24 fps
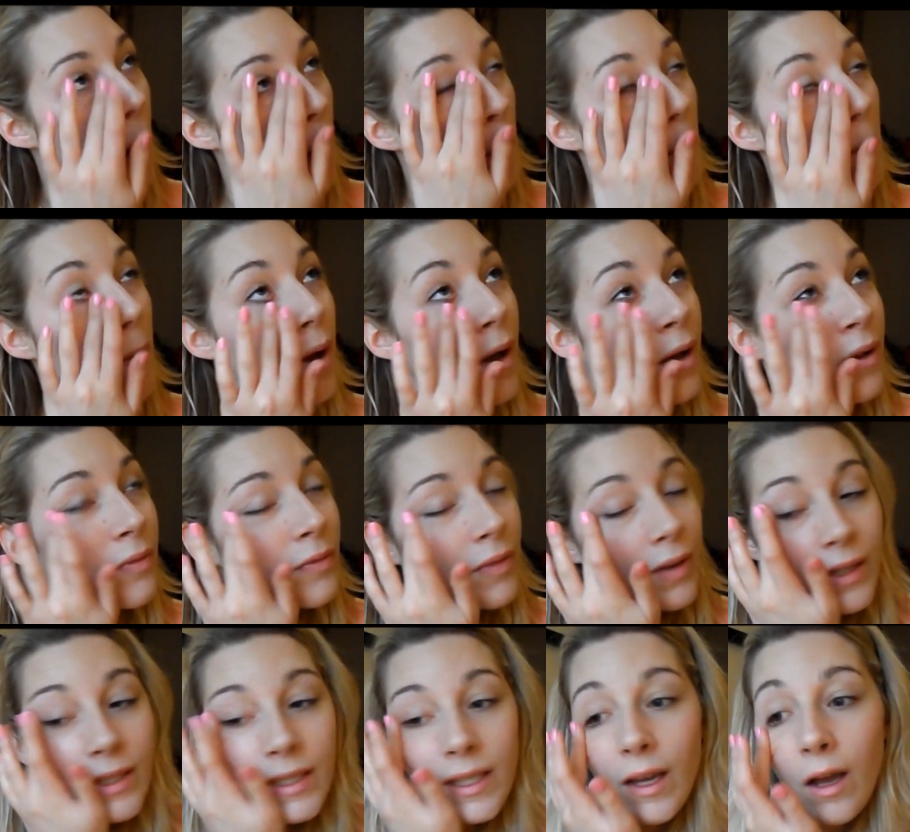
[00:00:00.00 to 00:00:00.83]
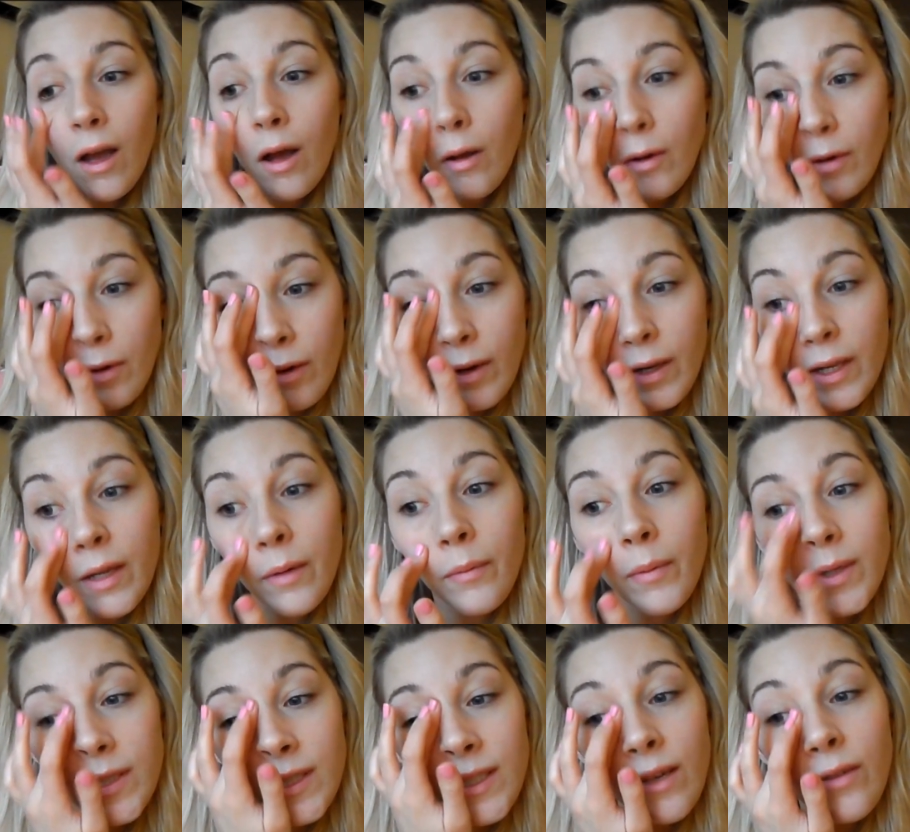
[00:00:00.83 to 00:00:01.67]
I find it hard
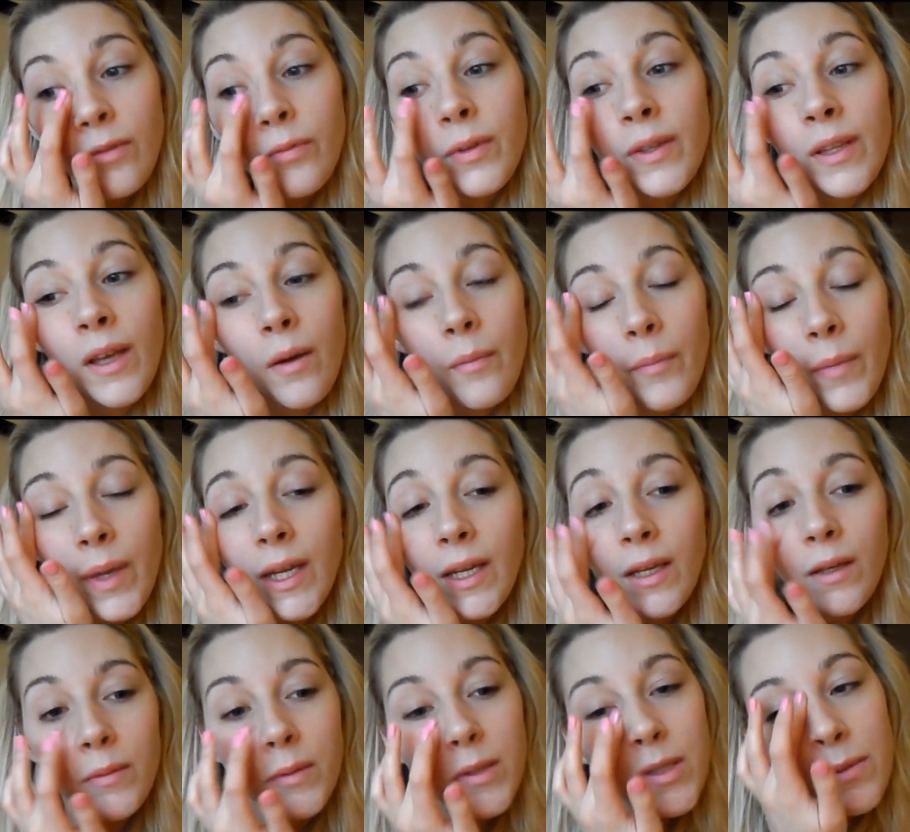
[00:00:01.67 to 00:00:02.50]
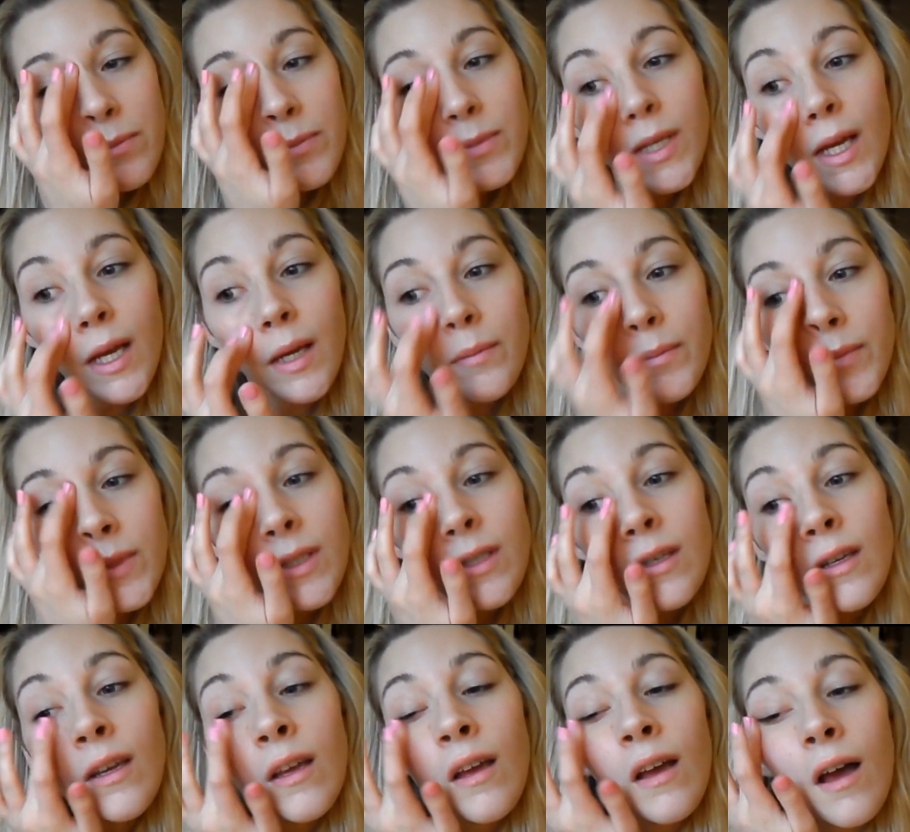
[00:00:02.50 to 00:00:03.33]
looking at myself without makeup
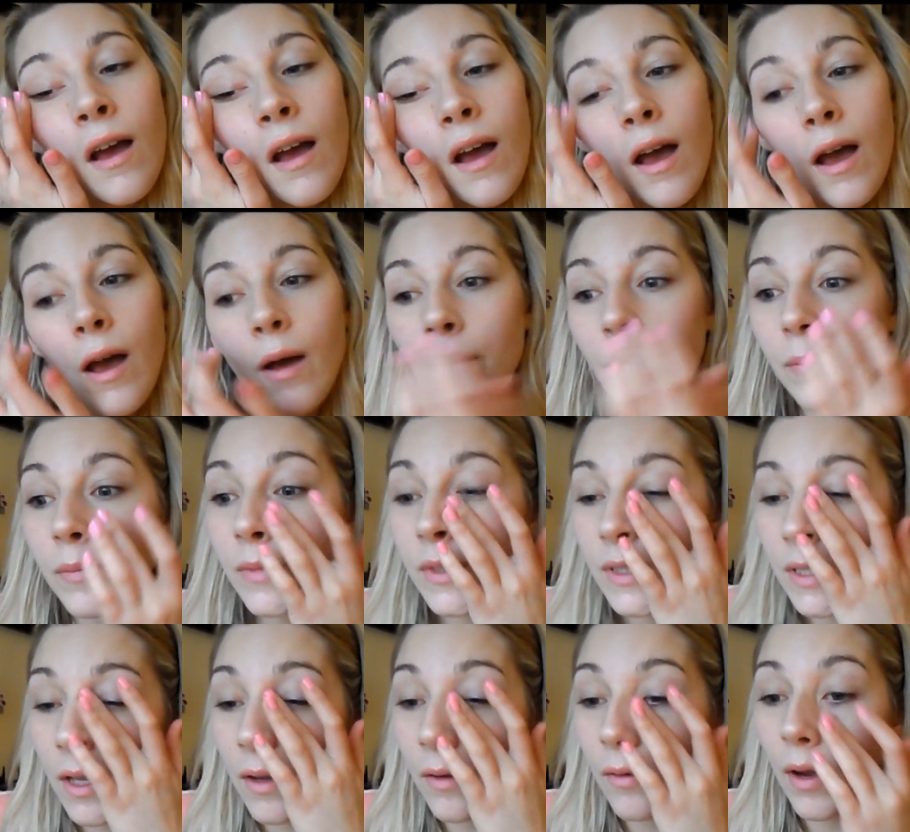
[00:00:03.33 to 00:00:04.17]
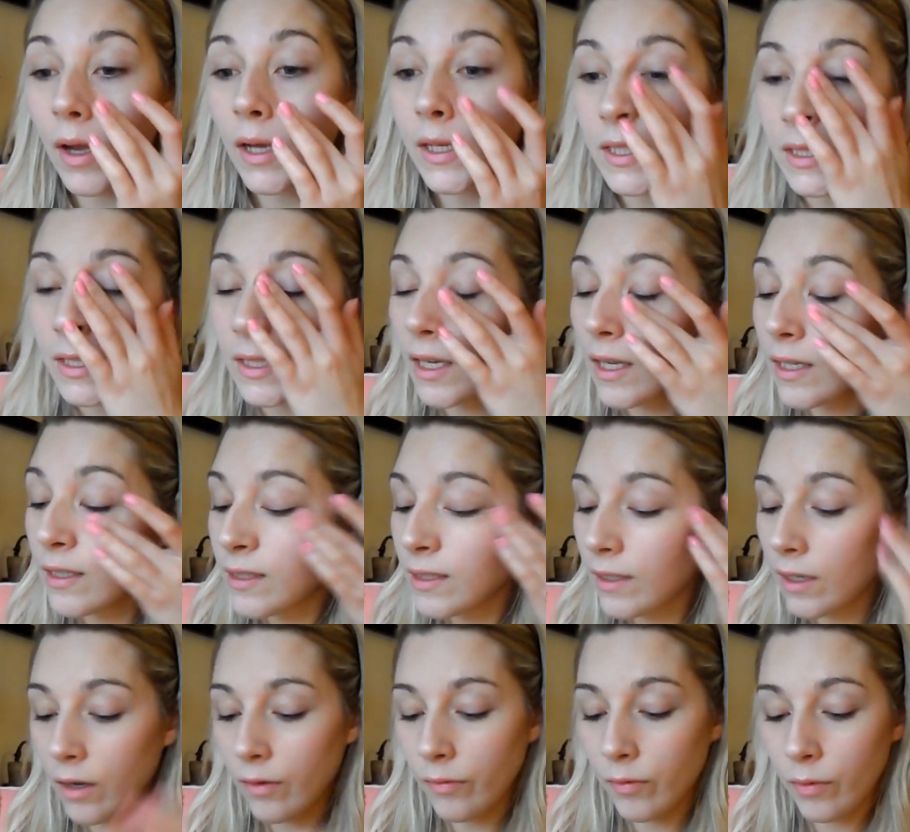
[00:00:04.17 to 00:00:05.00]
sometimes, so I just like
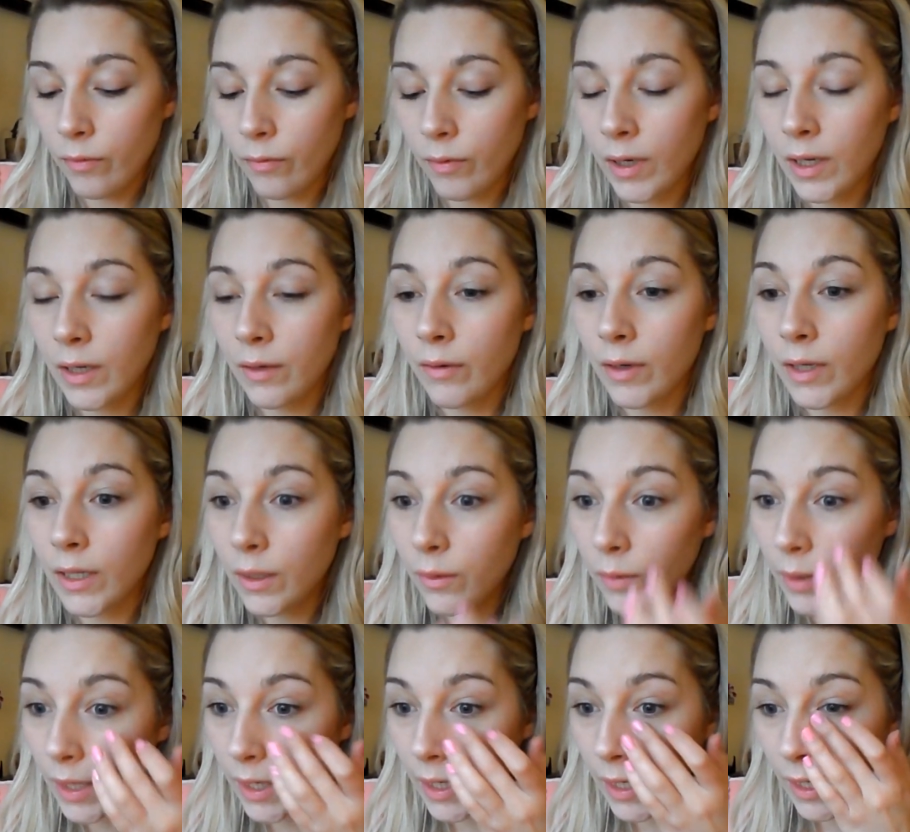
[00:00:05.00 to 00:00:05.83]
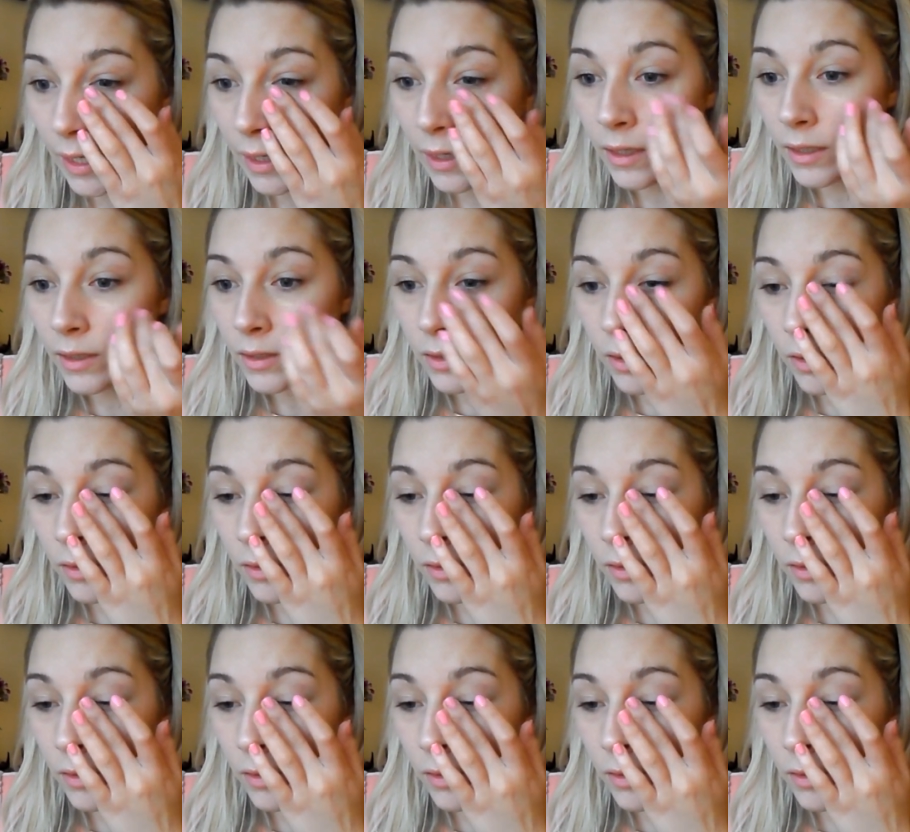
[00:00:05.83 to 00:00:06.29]
to cover really quickly.